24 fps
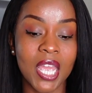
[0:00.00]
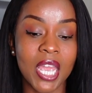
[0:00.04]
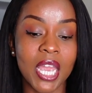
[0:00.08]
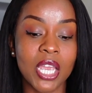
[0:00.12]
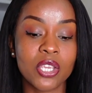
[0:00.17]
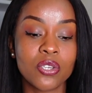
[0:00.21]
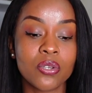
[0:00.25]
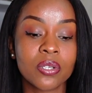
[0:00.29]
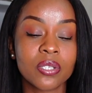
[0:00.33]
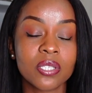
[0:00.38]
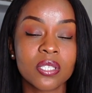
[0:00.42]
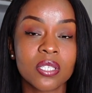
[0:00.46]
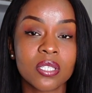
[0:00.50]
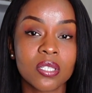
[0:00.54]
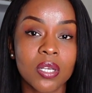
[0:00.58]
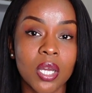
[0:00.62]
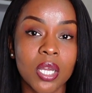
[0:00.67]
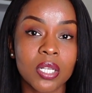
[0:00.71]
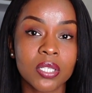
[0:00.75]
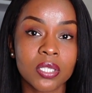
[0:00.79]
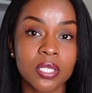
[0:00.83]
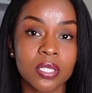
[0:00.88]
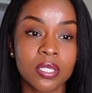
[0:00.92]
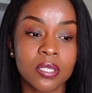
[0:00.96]
And you can
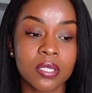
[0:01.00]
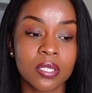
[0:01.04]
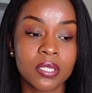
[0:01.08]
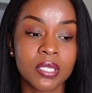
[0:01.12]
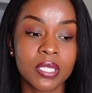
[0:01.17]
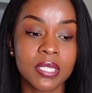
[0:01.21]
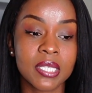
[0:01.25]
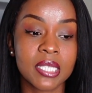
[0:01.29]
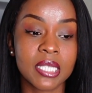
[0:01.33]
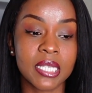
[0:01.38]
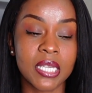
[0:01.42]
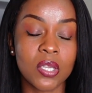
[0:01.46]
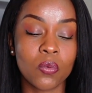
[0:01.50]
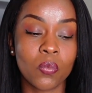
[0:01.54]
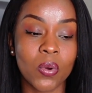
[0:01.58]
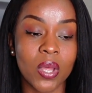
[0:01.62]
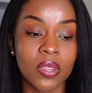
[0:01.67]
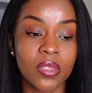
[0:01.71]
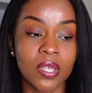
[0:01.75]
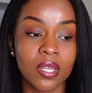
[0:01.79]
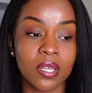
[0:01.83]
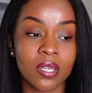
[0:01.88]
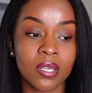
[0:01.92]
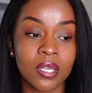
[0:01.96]
start to see
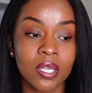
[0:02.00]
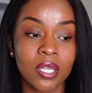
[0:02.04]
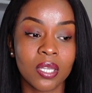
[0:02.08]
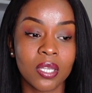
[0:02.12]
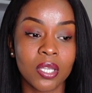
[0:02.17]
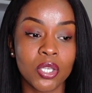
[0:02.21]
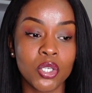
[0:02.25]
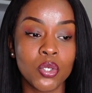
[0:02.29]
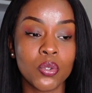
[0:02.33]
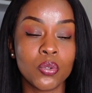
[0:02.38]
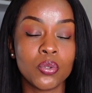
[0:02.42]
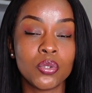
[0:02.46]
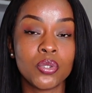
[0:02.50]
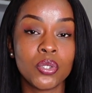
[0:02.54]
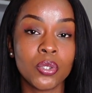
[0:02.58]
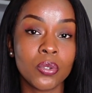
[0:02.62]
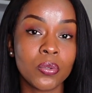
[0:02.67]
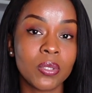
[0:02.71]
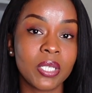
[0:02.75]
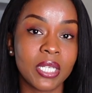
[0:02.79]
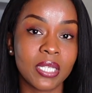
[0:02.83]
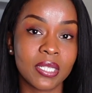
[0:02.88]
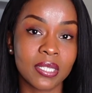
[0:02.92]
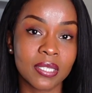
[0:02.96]
whether you
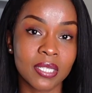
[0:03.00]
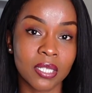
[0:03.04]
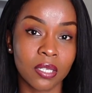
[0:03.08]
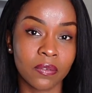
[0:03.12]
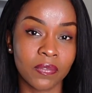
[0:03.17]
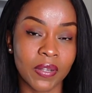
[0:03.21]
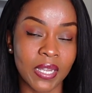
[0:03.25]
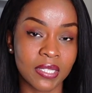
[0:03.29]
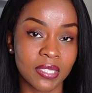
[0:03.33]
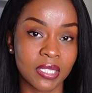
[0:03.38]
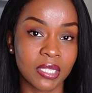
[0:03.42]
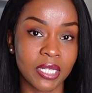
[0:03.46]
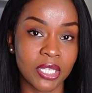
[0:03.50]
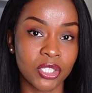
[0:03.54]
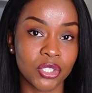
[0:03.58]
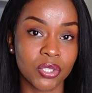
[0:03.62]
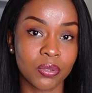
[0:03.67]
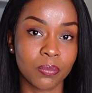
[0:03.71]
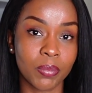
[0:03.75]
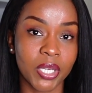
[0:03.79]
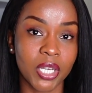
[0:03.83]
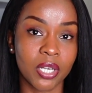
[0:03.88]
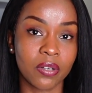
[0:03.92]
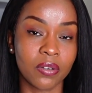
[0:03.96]
do need a
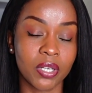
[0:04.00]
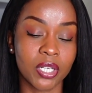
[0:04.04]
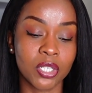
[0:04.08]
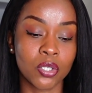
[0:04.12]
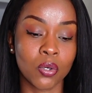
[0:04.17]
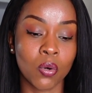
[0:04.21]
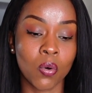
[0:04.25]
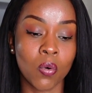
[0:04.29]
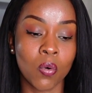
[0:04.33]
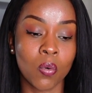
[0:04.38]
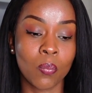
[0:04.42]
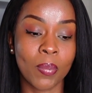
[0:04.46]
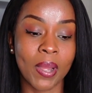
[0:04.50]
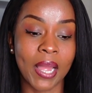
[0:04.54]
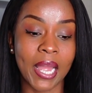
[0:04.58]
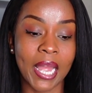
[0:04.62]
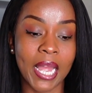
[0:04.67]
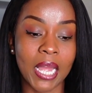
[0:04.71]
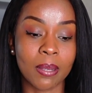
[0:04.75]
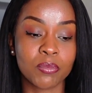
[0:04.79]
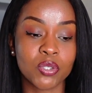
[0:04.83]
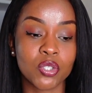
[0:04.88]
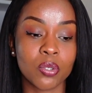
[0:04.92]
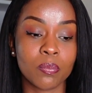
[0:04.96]
self-isolation period, or
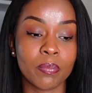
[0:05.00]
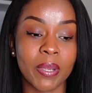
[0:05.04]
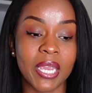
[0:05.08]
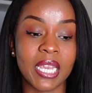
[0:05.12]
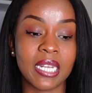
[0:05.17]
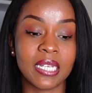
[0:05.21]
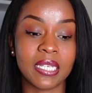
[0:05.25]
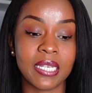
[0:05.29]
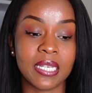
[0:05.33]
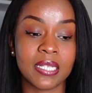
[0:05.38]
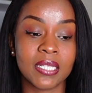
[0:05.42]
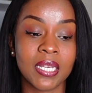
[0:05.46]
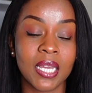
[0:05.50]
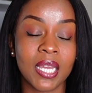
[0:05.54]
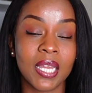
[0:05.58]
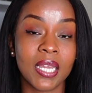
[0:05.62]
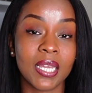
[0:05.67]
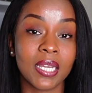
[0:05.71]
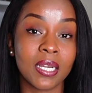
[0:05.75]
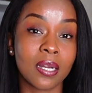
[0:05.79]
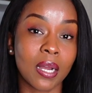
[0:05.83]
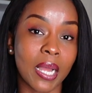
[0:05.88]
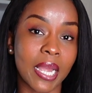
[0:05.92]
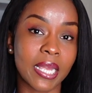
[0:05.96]
perhaps you may need
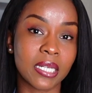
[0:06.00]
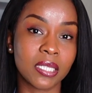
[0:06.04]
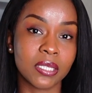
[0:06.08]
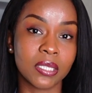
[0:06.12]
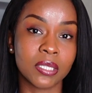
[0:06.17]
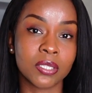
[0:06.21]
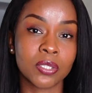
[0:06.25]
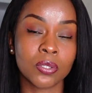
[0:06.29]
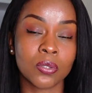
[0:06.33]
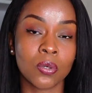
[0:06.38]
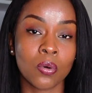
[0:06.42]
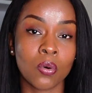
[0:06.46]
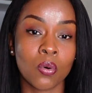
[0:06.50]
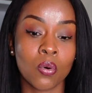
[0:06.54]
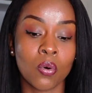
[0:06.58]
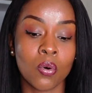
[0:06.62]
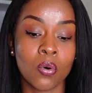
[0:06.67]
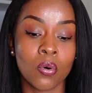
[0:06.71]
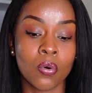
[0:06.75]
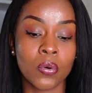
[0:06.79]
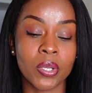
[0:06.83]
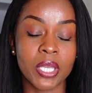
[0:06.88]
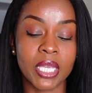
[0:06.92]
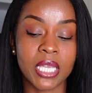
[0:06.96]
guidance,
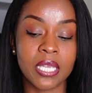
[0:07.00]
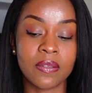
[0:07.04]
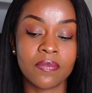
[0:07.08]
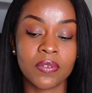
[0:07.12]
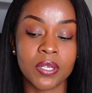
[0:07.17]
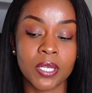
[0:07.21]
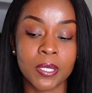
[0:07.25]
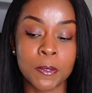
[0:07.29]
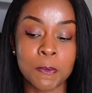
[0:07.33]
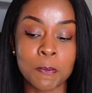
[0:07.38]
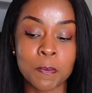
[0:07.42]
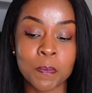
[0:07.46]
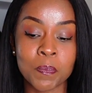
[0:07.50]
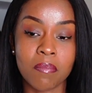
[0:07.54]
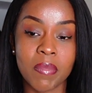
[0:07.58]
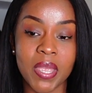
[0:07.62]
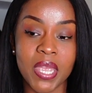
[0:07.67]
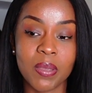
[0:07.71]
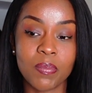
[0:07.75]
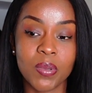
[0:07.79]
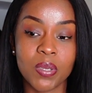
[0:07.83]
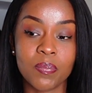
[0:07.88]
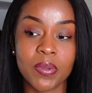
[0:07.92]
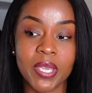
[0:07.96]
or even
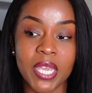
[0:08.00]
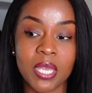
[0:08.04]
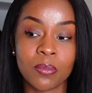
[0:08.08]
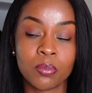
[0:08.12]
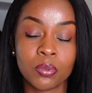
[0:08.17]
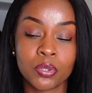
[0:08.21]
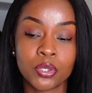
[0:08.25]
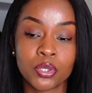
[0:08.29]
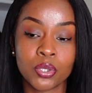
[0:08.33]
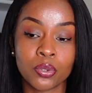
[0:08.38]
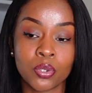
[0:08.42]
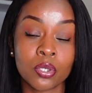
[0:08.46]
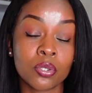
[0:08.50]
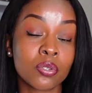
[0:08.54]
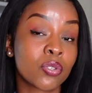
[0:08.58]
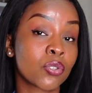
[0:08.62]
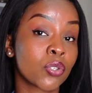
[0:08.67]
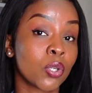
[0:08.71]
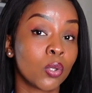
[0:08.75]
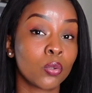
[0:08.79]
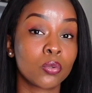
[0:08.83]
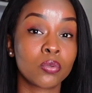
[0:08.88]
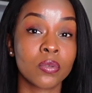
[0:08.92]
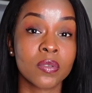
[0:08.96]
maybe be able to
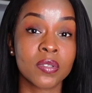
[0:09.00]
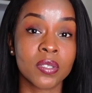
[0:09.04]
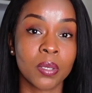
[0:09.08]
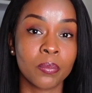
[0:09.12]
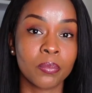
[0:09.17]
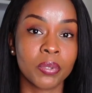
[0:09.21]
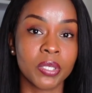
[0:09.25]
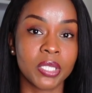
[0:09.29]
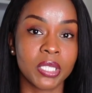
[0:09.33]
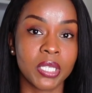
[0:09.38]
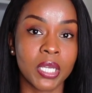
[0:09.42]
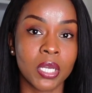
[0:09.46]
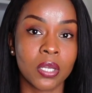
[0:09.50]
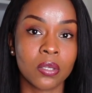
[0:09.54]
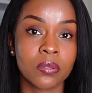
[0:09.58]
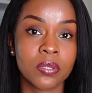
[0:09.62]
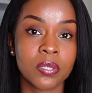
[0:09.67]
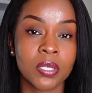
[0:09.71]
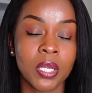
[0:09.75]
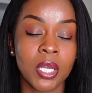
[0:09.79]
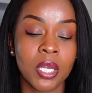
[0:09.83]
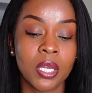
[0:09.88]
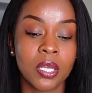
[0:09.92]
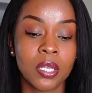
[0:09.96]
consult with somebody
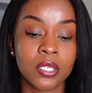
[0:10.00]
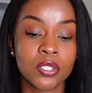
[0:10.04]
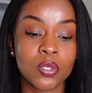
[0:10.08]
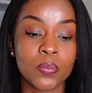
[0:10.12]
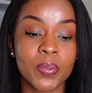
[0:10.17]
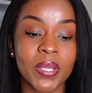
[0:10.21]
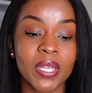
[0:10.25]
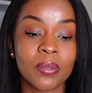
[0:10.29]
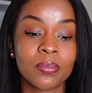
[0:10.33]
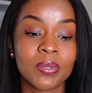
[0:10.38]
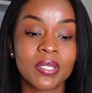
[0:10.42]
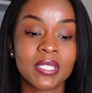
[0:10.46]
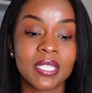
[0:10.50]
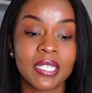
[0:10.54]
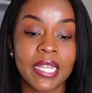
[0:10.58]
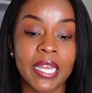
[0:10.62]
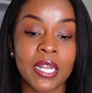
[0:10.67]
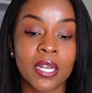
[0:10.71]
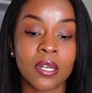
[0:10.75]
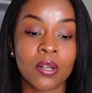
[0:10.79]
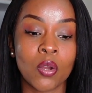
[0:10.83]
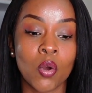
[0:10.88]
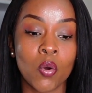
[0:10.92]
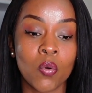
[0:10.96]
else to be able to
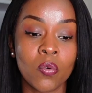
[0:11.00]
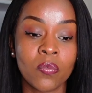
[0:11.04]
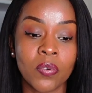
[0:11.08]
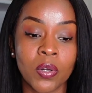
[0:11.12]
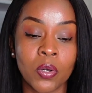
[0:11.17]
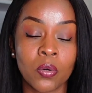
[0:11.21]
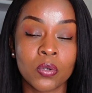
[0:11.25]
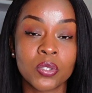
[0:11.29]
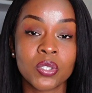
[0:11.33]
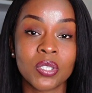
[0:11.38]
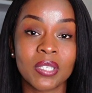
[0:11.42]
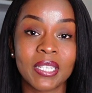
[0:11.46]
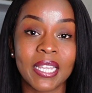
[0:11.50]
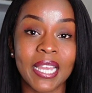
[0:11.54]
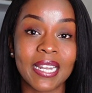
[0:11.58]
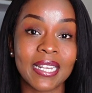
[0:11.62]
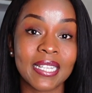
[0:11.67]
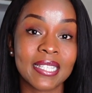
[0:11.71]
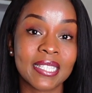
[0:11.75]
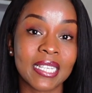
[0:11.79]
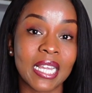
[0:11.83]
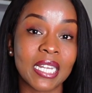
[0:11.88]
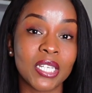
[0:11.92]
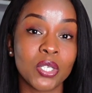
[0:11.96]
get over or to get
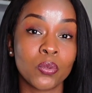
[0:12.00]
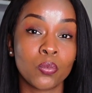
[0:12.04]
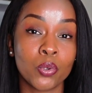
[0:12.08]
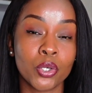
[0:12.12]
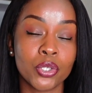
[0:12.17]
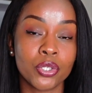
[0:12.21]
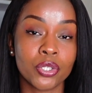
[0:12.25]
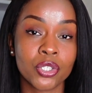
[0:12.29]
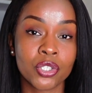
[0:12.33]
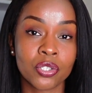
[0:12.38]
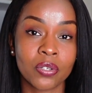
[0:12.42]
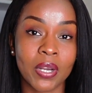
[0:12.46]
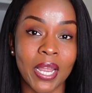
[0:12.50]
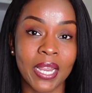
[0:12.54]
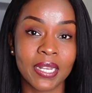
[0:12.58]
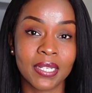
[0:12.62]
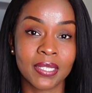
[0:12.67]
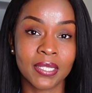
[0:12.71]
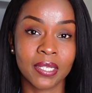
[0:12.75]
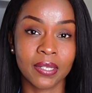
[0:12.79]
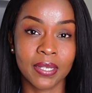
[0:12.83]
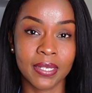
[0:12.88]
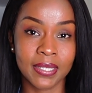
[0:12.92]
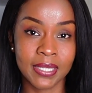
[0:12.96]
exactly what you're trying
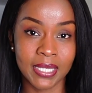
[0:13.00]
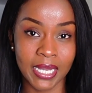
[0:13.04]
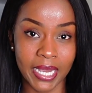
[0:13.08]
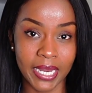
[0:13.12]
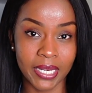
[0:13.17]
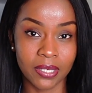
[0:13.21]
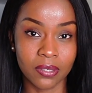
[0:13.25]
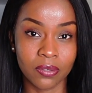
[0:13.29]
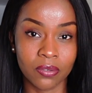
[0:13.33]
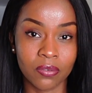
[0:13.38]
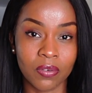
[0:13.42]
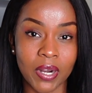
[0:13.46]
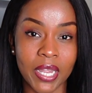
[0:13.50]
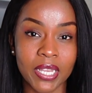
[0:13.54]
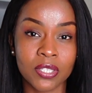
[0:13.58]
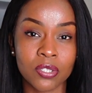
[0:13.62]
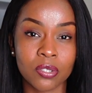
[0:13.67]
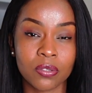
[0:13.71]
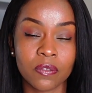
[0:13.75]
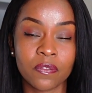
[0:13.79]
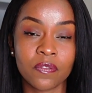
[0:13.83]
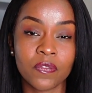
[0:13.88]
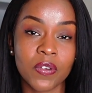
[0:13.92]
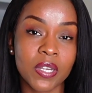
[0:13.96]
to attain, right?
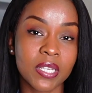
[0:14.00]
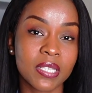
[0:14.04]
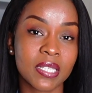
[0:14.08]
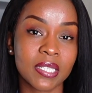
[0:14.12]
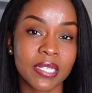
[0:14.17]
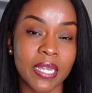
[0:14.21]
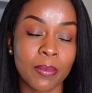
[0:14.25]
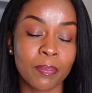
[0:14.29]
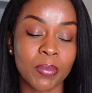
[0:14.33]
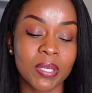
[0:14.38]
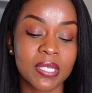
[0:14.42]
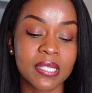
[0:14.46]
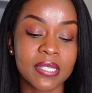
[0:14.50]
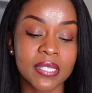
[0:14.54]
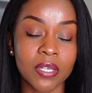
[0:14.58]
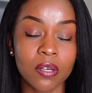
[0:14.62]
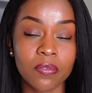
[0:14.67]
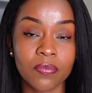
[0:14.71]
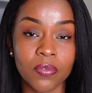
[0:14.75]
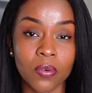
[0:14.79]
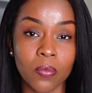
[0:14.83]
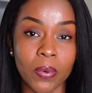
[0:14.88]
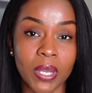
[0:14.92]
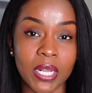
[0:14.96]
So the first step is
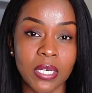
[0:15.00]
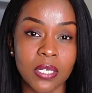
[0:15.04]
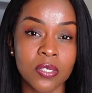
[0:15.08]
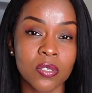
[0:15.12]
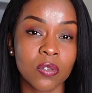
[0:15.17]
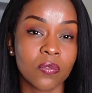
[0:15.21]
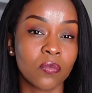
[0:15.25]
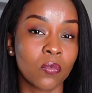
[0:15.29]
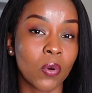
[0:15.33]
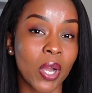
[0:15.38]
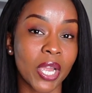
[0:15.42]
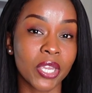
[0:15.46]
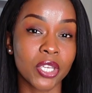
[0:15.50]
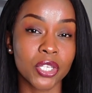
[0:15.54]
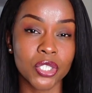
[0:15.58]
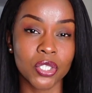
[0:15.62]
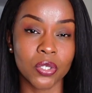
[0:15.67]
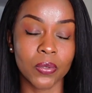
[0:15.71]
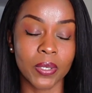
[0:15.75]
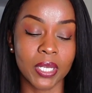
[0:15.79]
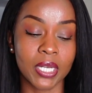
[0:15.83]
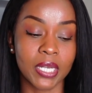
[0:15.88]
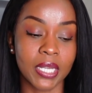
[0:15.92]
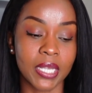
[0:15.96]
self-awareness of why you're
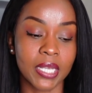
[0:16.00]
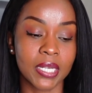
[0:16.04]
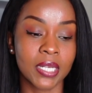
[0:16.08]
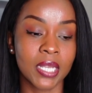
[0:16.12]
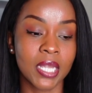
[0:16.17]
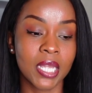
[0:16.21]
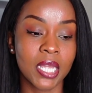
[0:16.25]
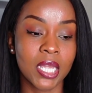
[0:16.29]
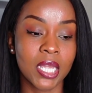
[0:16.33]
doing it,